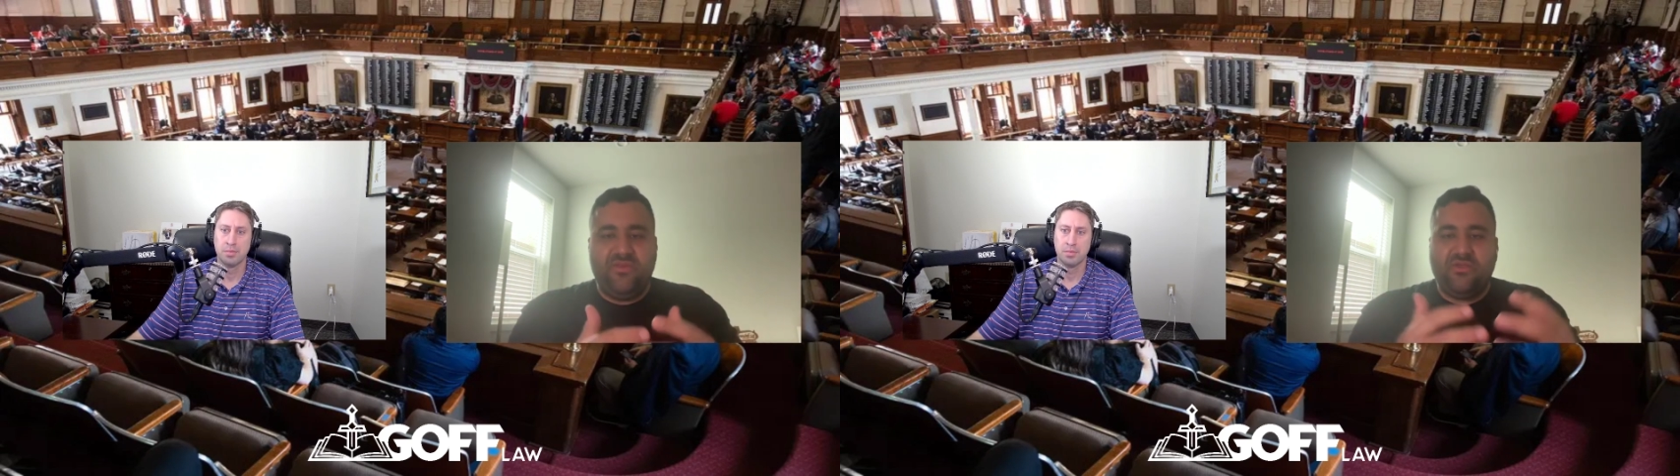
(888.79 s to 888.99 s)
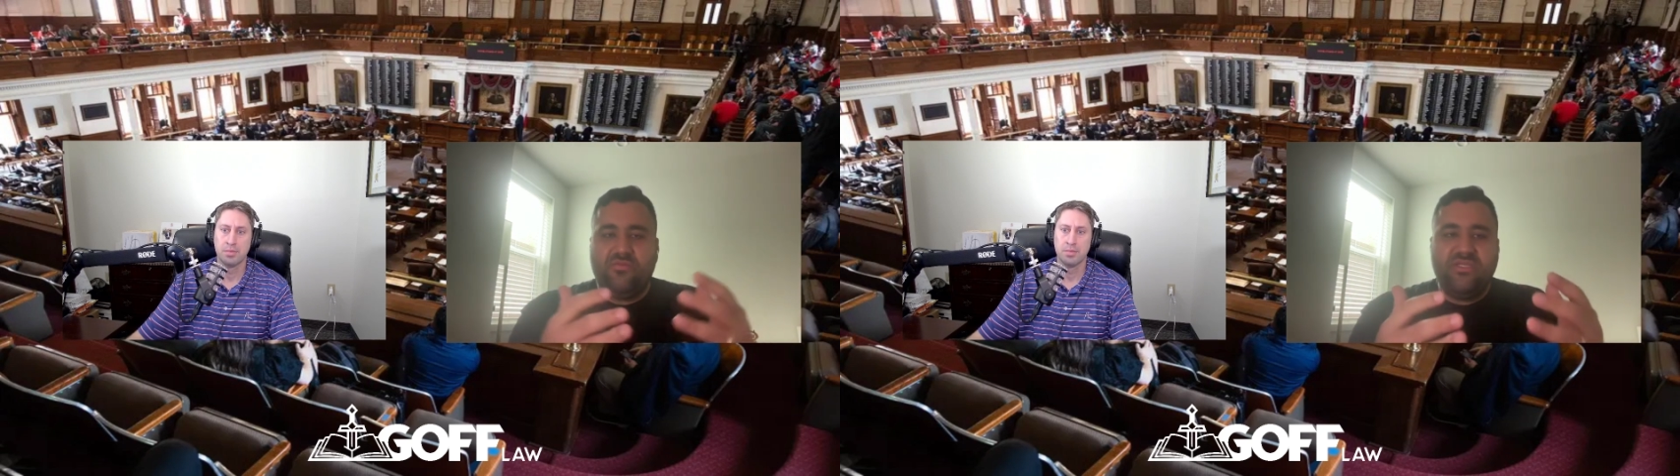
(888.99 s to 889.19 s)

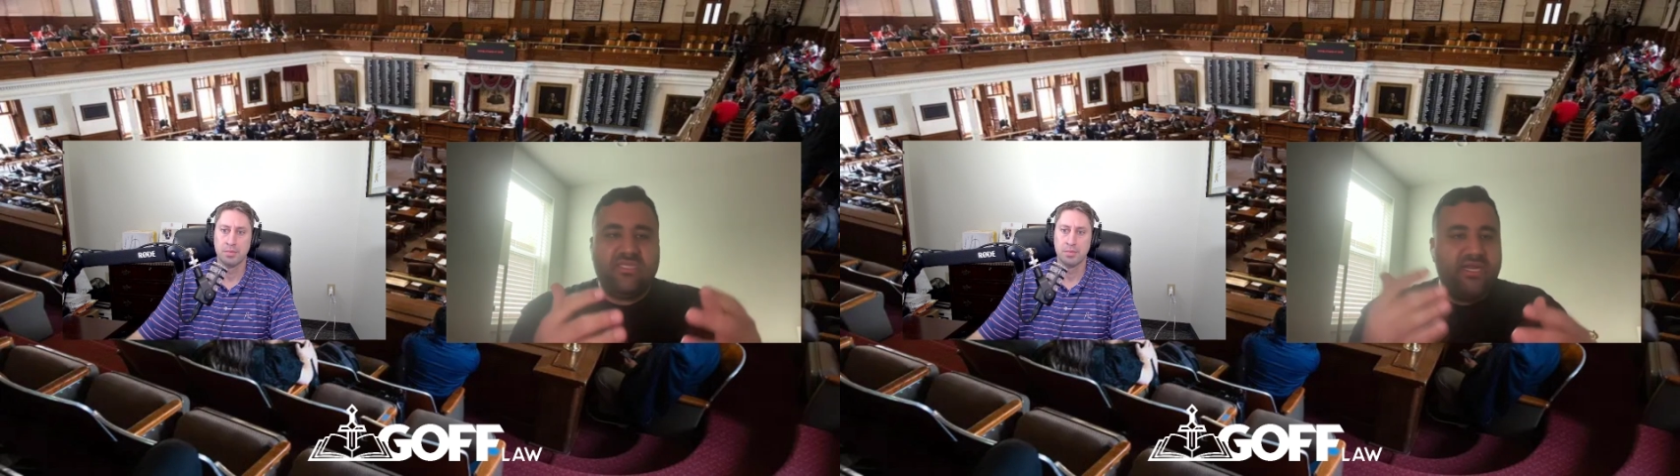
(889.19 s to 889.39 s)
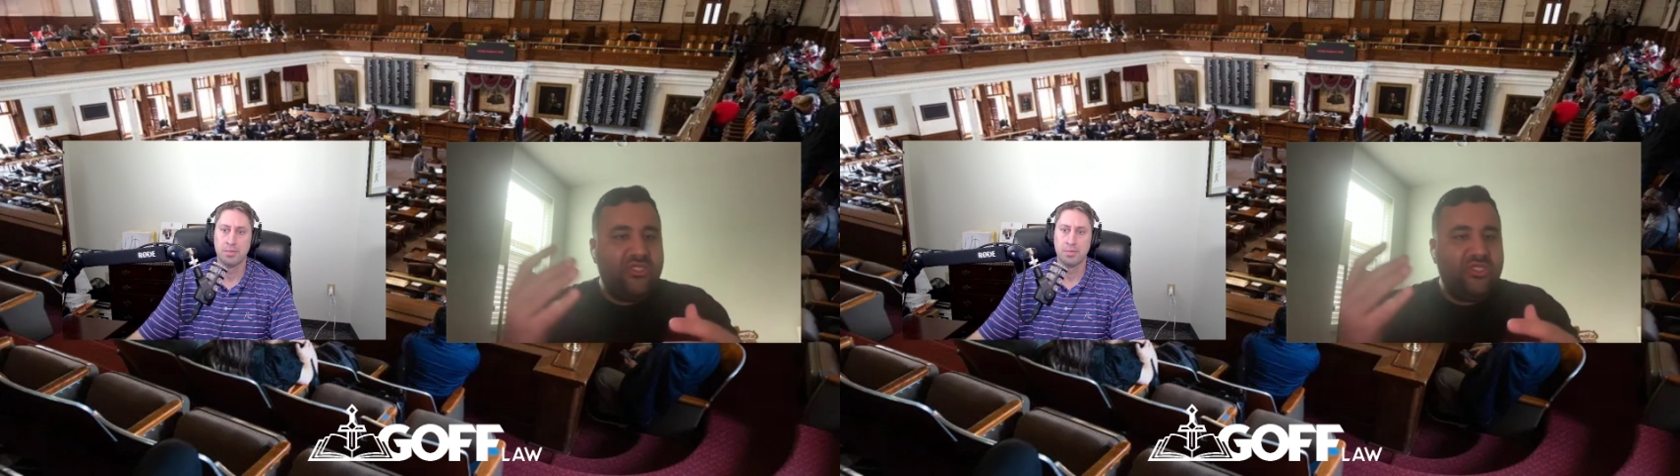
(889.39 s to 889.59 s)
There's a
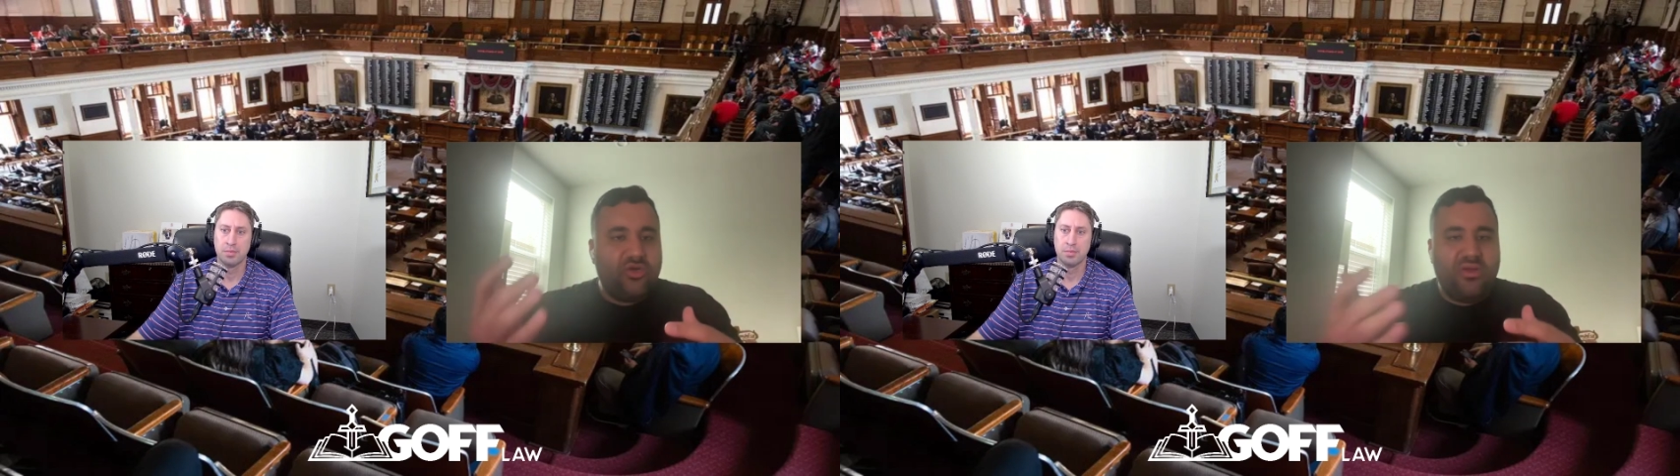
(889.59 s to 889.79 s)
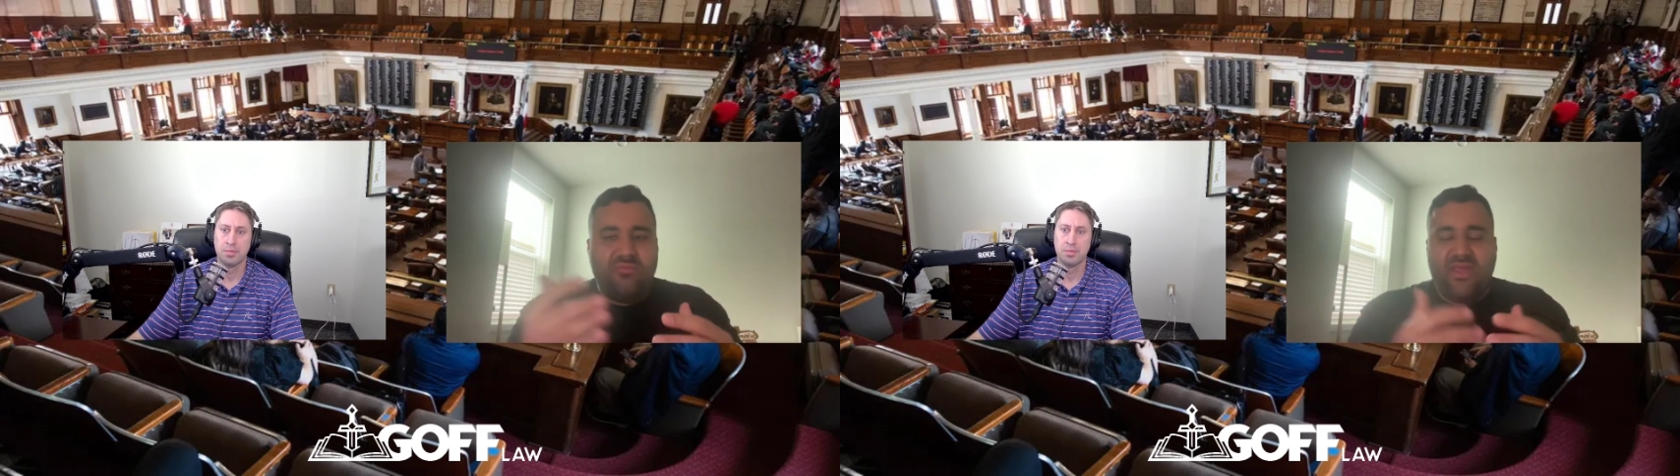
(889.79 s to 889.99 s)
risk that a
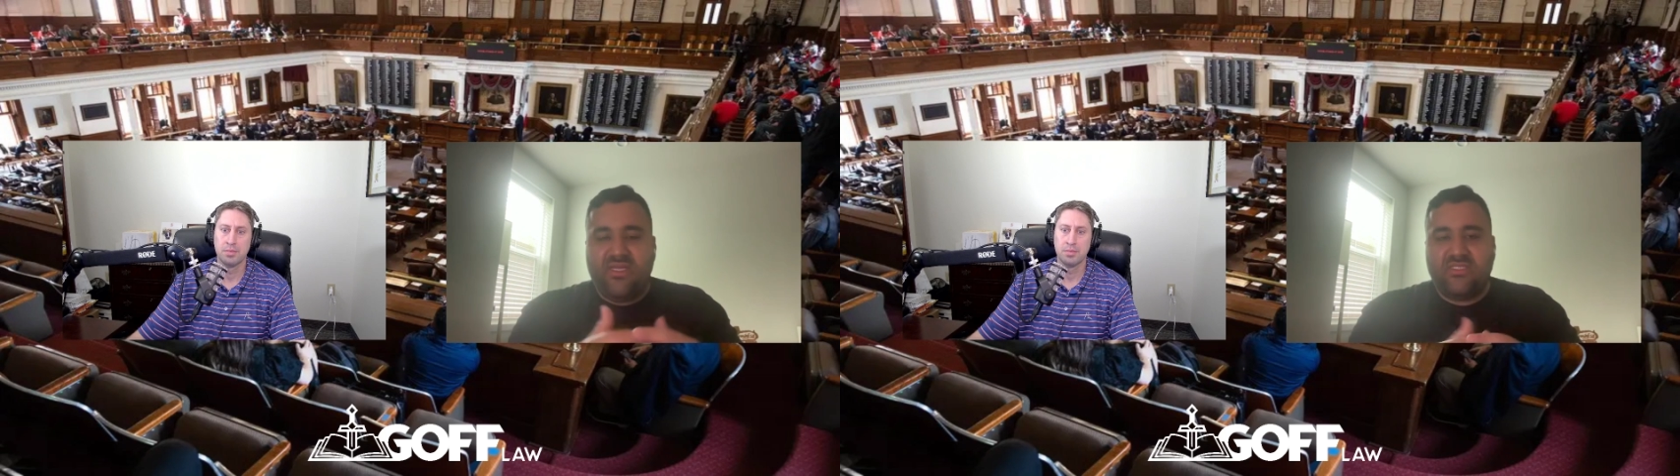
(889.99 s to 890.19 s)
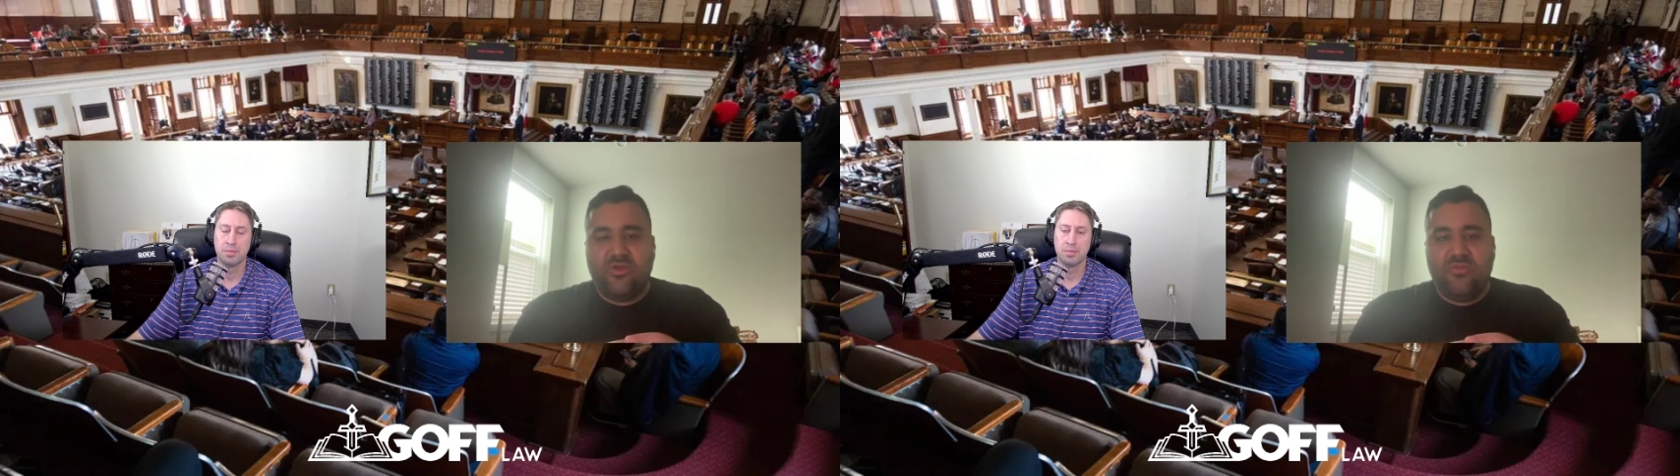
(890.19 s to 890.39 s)
jury
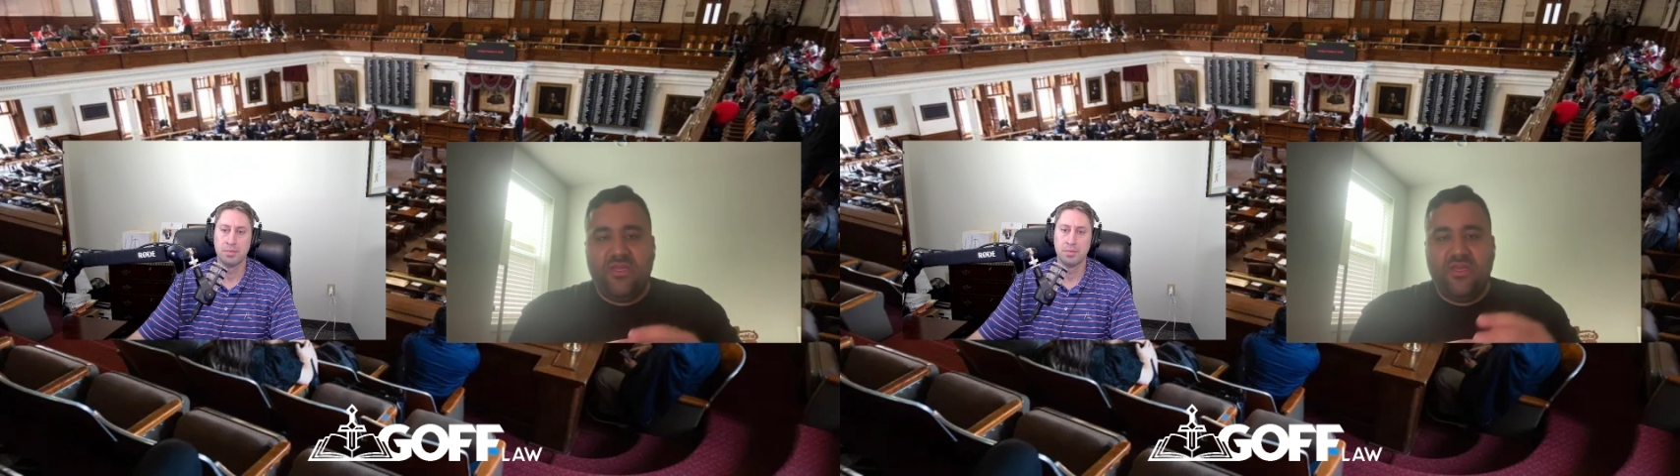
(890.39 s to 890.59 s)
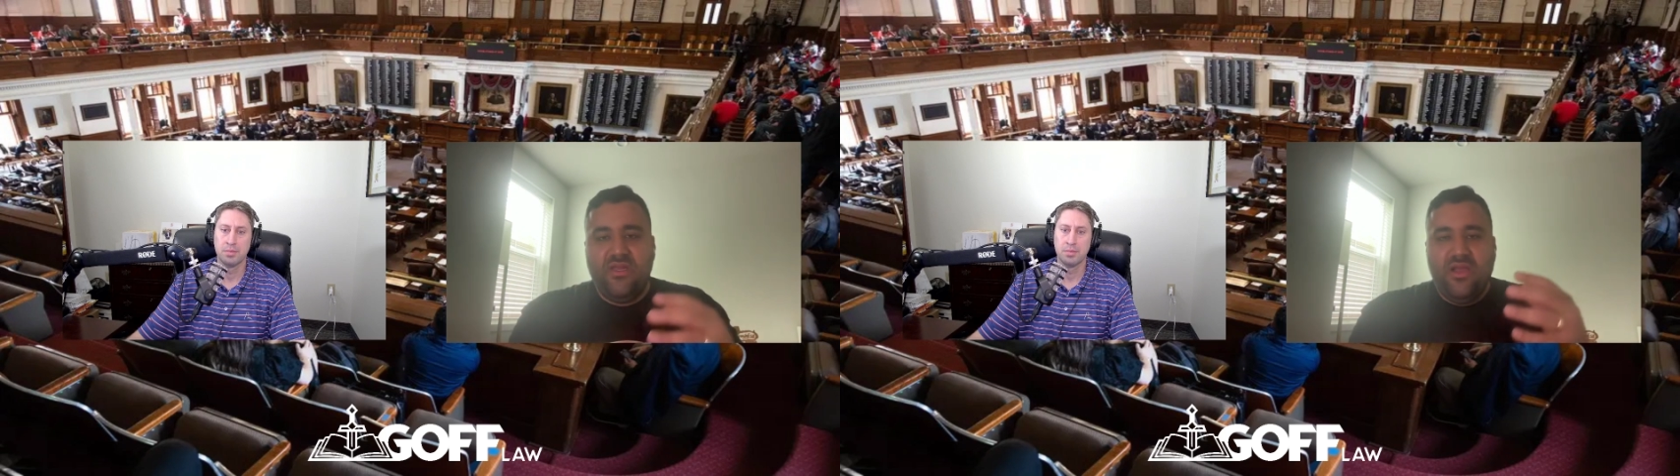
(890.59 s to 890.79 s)
may
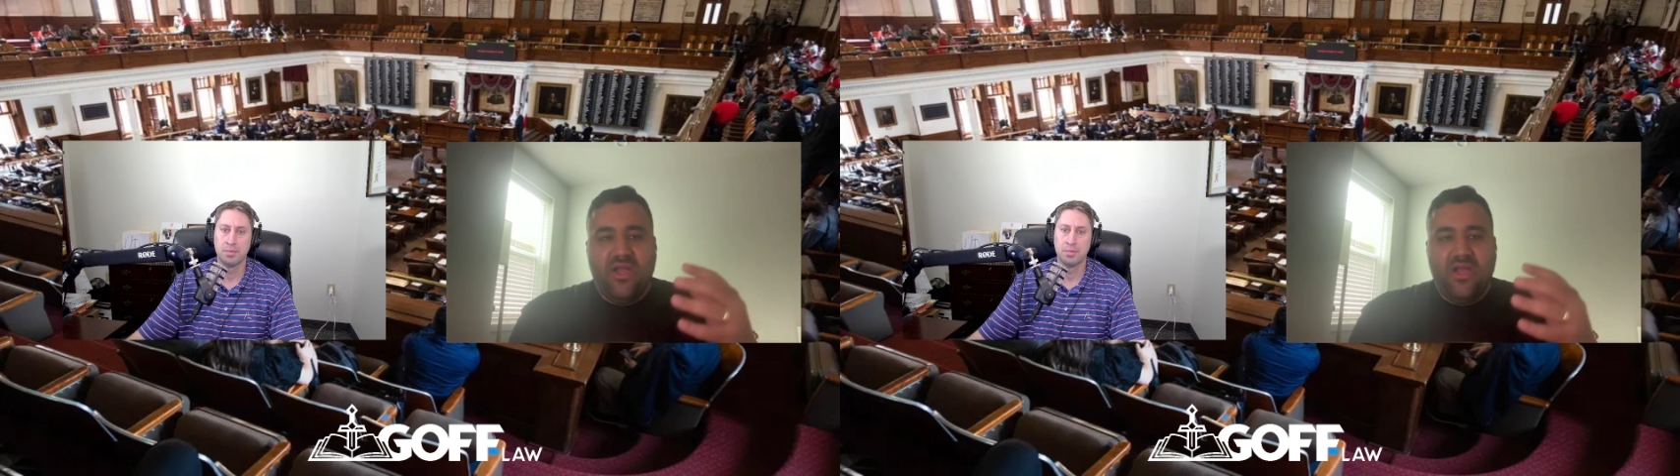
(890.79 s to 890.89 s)
determine